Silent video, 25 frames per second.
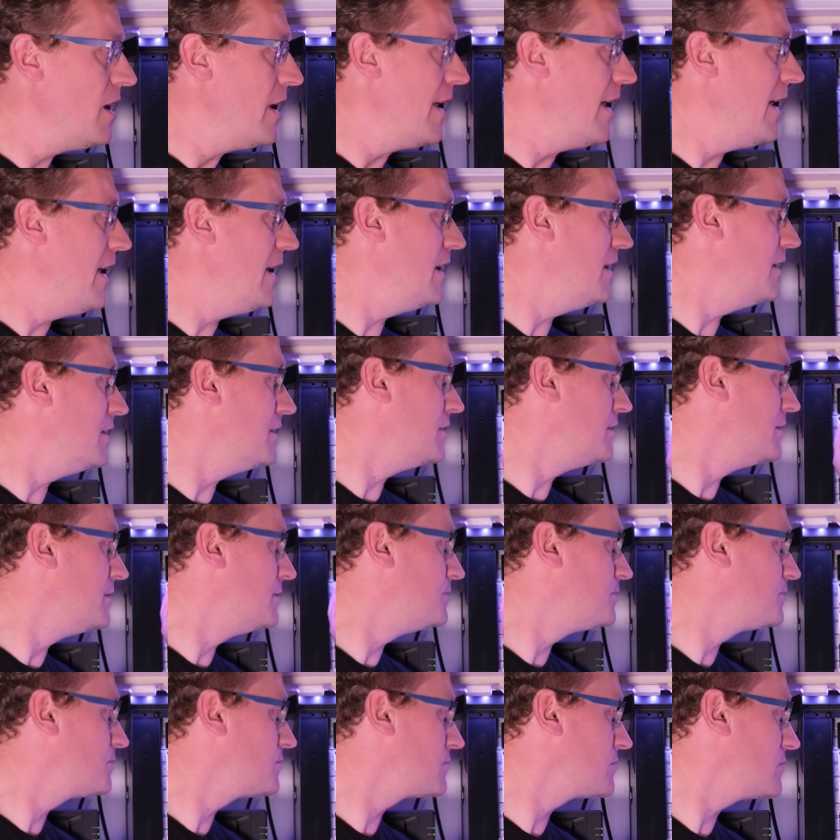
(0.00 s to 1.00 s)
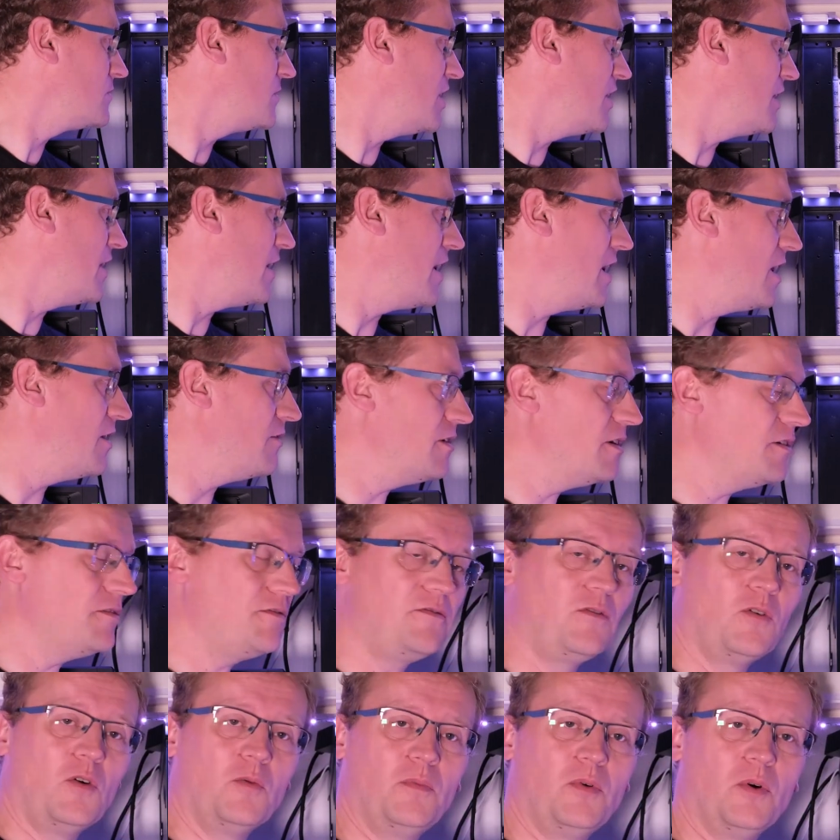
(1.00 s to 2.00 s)
And then I have a
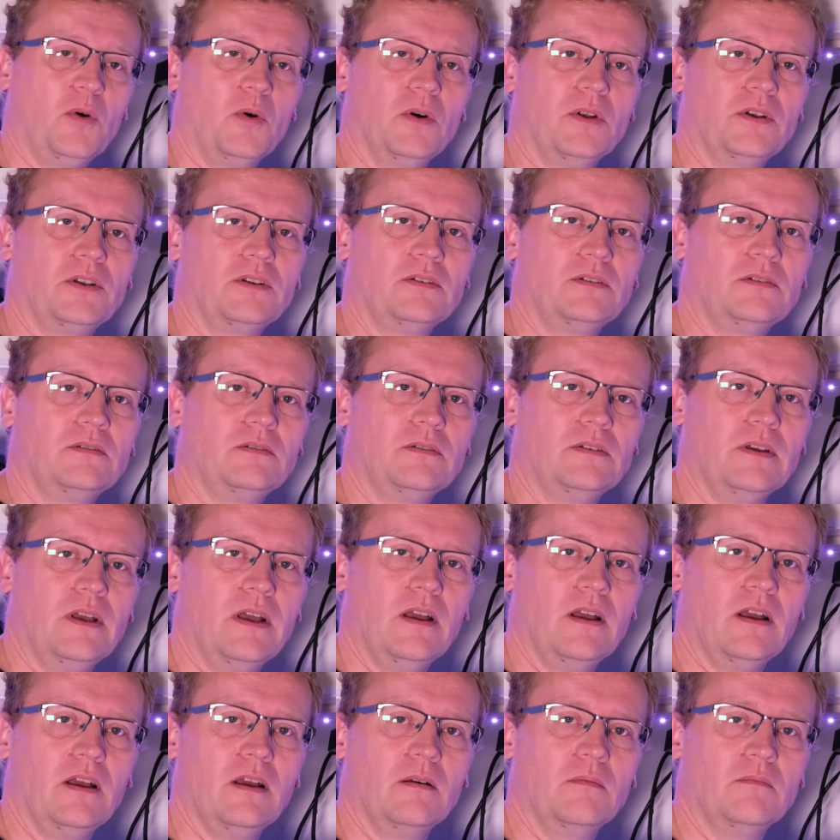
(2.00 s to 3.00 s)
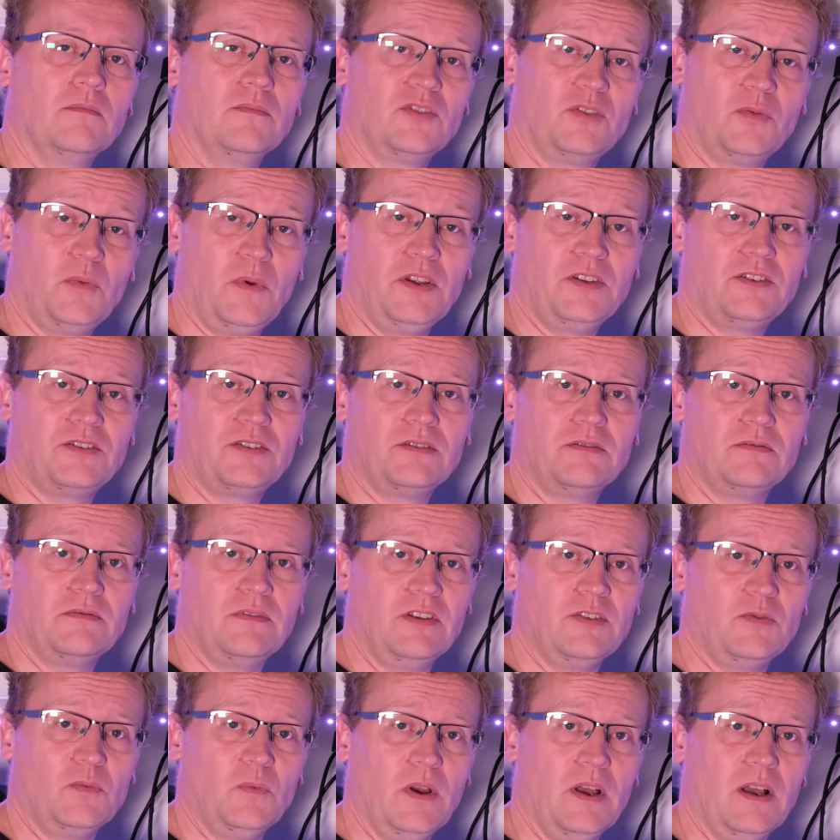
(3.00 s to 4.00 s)
four-port switch
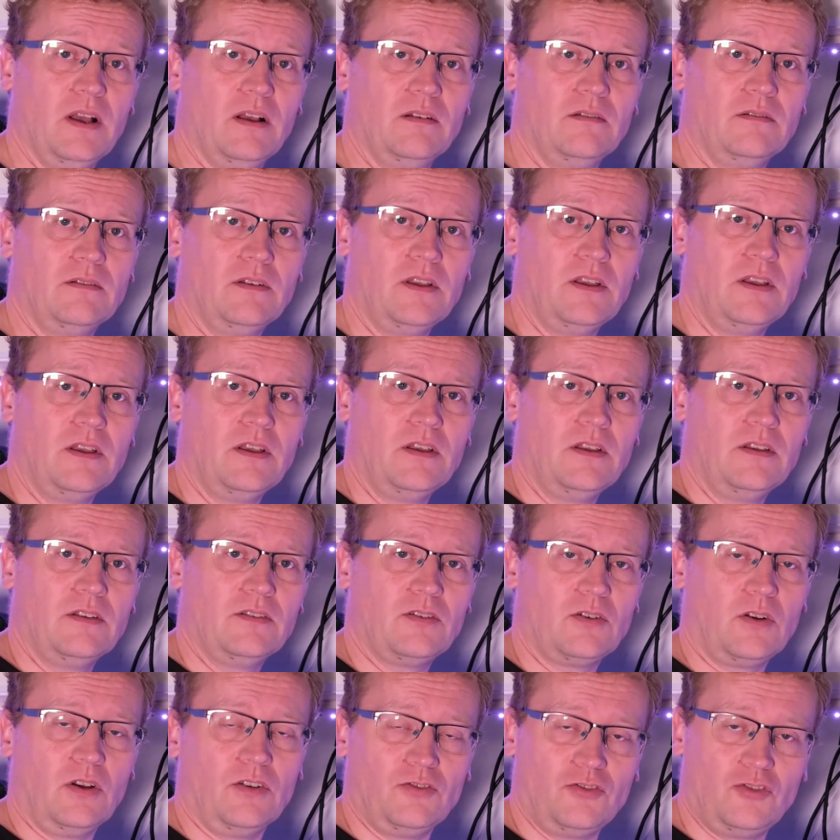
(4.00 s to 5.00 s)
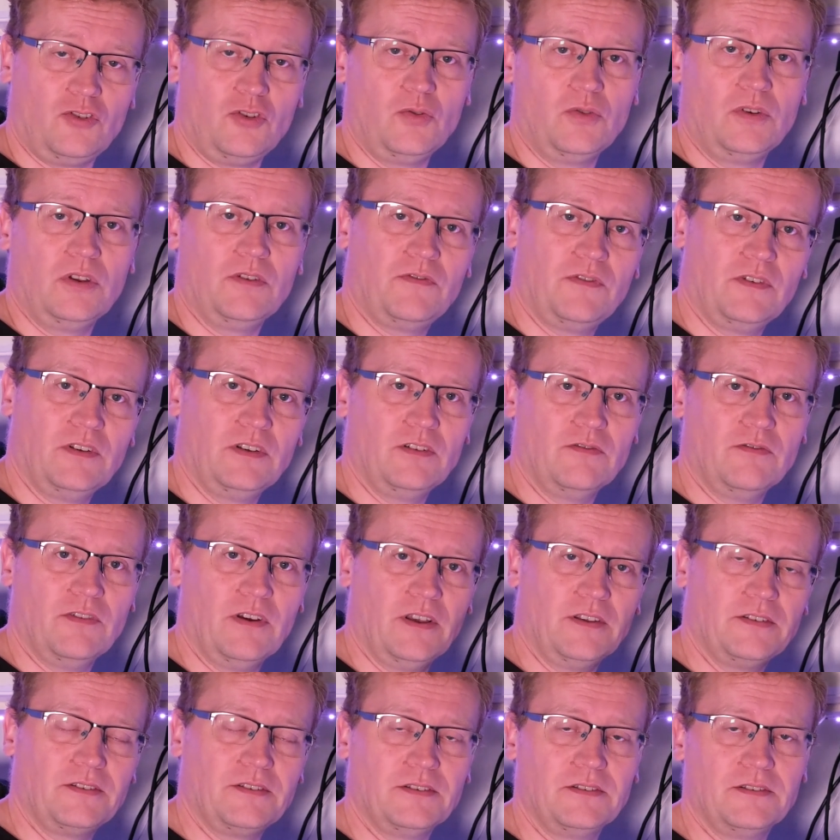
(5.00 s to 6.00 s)
as well. So I've got two different
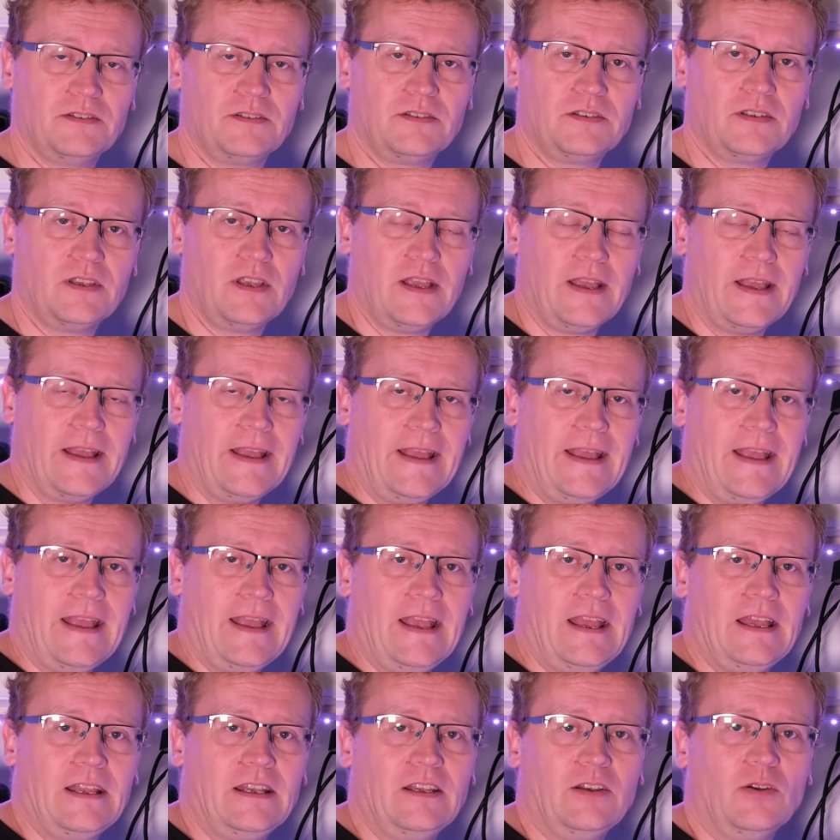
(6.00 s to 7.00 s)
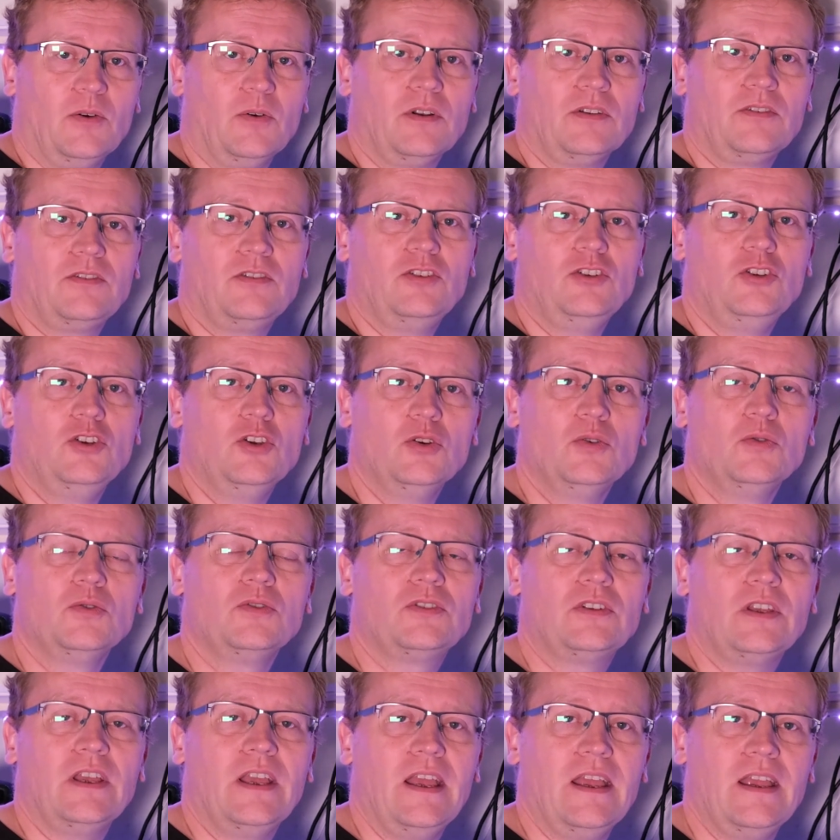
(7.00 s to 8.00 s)
devices. And in order to
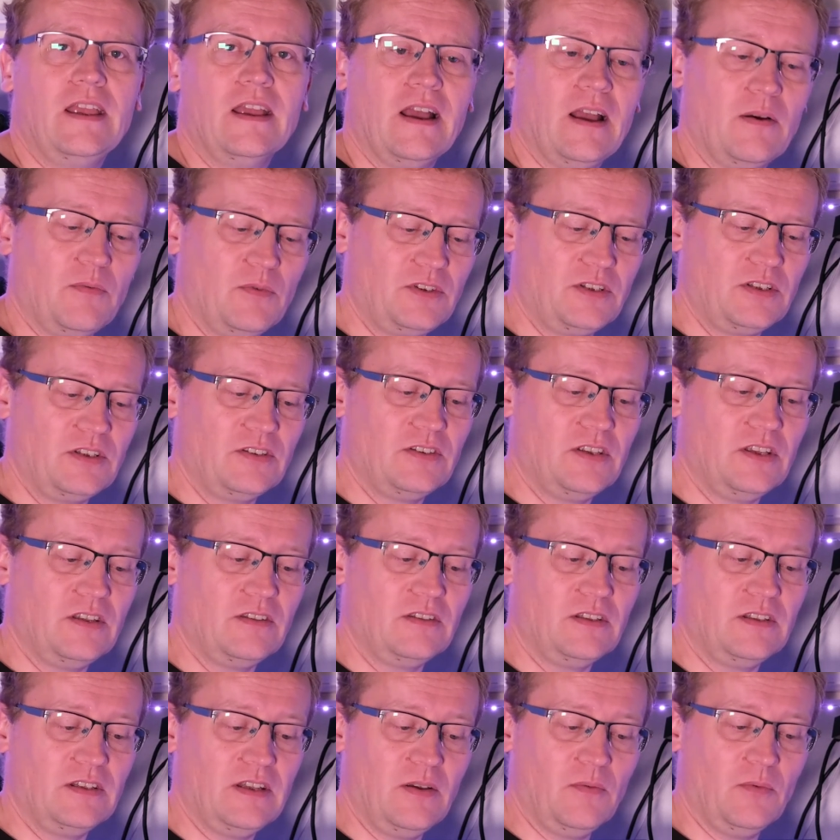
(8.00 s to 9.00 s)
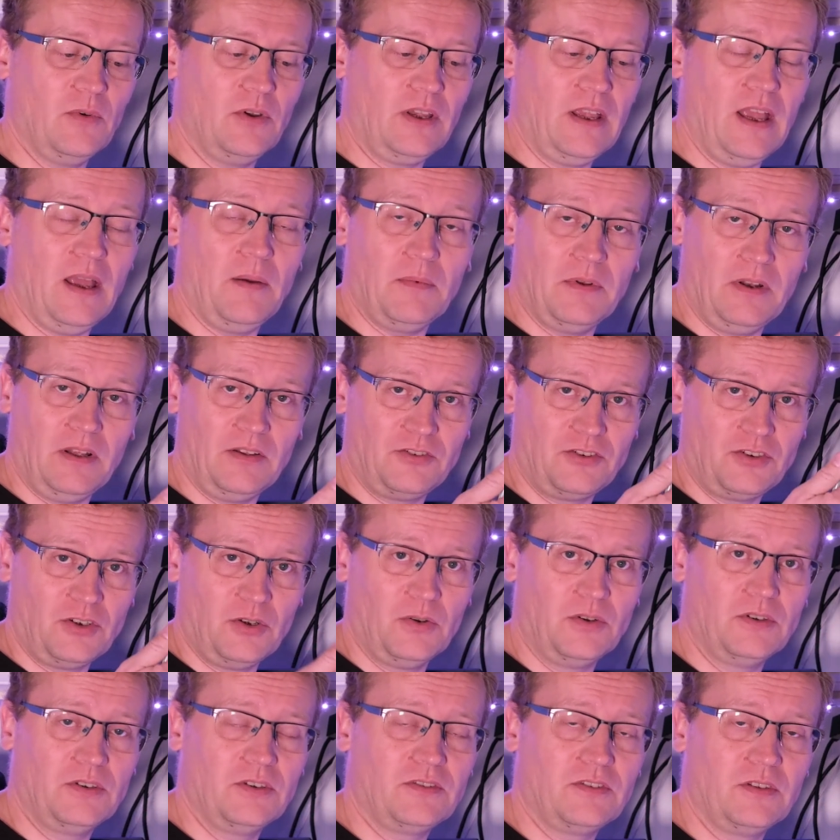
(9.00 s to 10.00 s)
use the AR, which is in the network app, and I'll
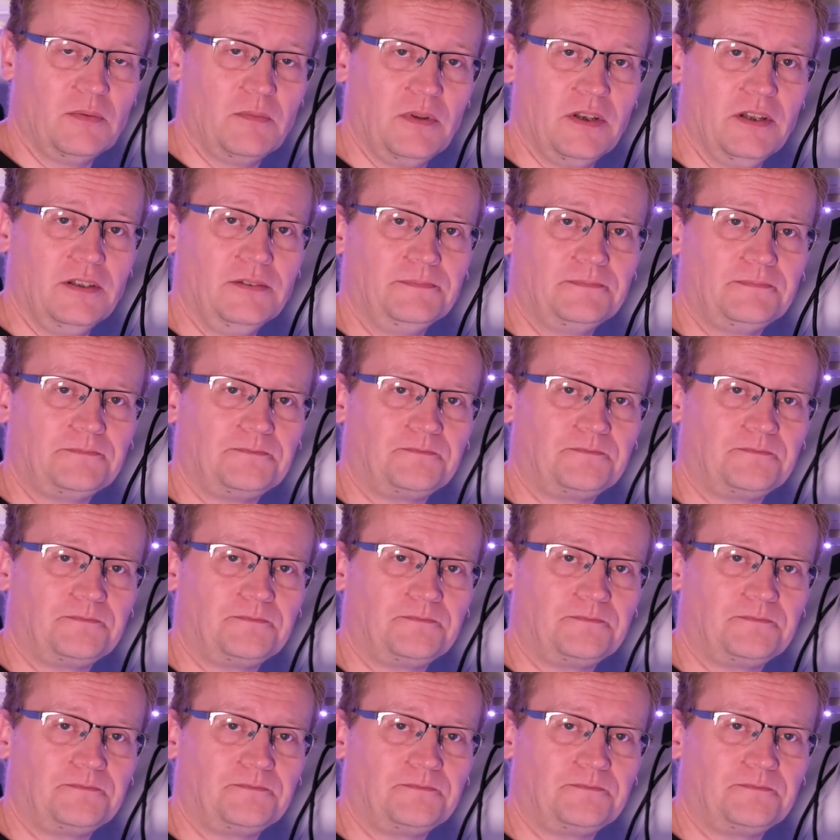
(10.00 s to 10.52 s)
show you in just a minute,